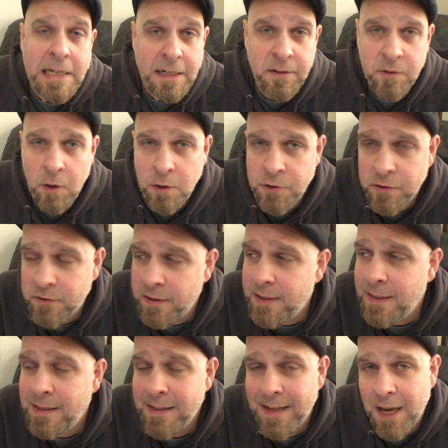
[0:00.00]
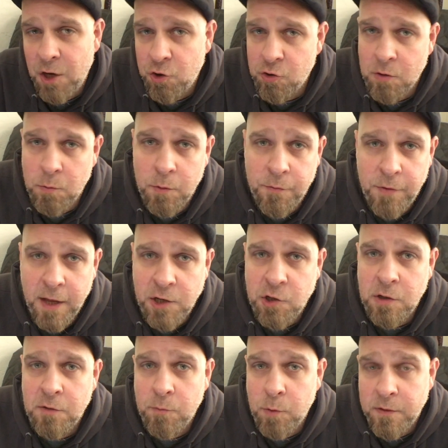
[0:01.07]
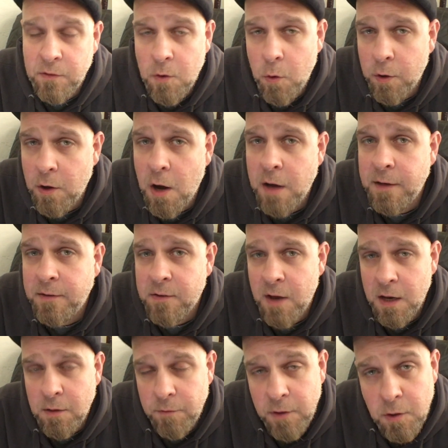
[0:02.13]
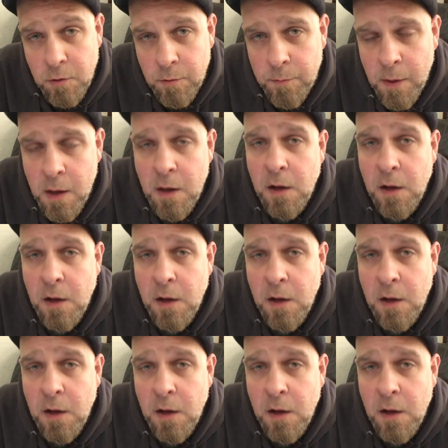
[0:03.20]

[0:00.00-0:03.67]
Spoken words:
It's all just an indication, a reflection of what's going on inside of you.